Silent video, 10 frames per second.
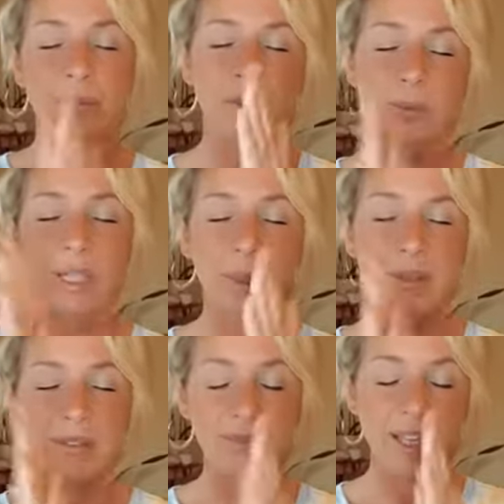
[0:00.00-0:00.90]
We're
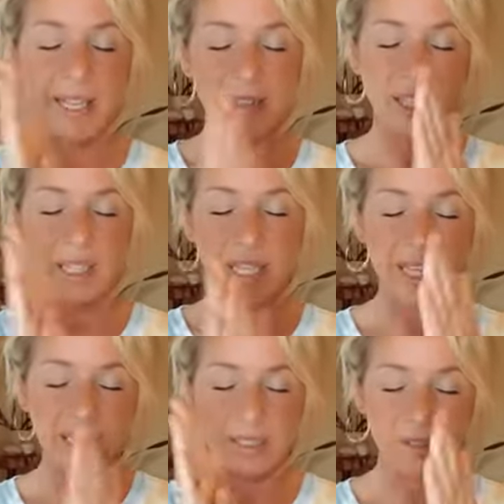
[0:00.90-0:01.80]
amplifying the
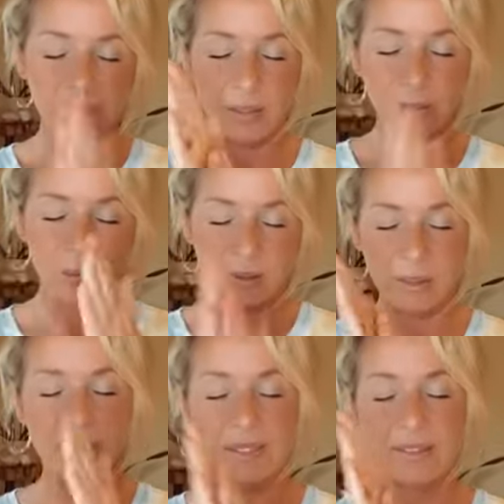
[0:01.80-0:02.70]
light, the golden
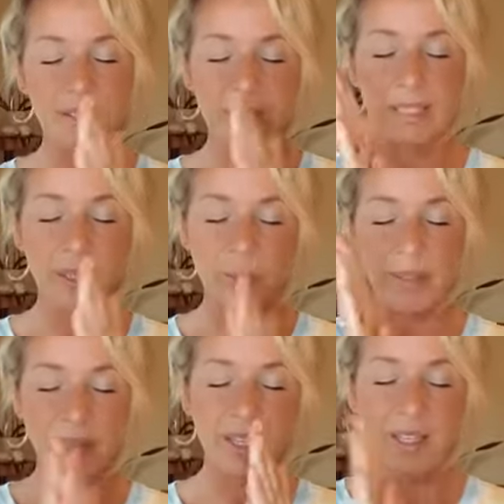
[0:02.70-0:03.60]
Christed light
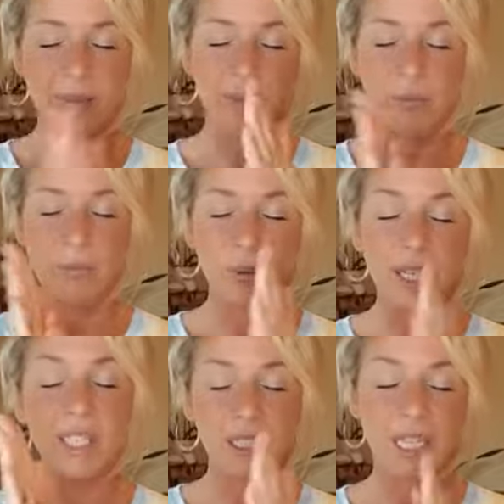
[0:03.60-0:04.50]
within, the
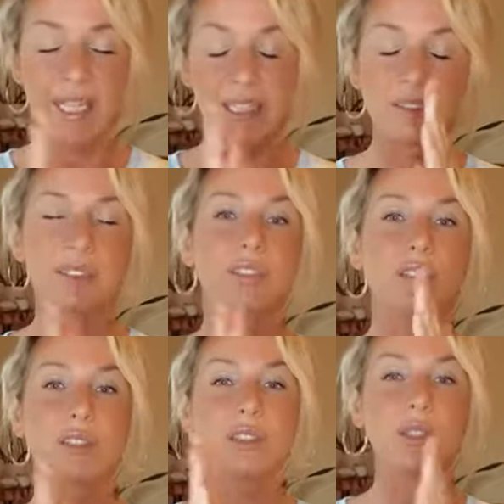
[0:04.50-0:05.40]
royal light
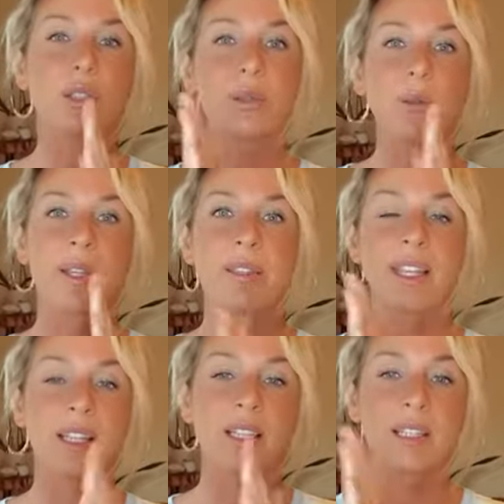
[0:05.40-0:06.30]

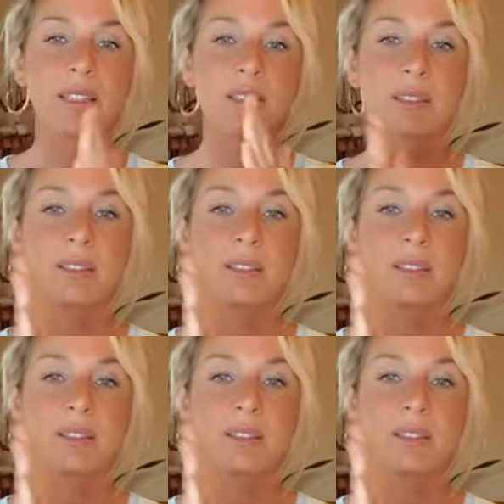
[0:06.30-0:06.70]
within.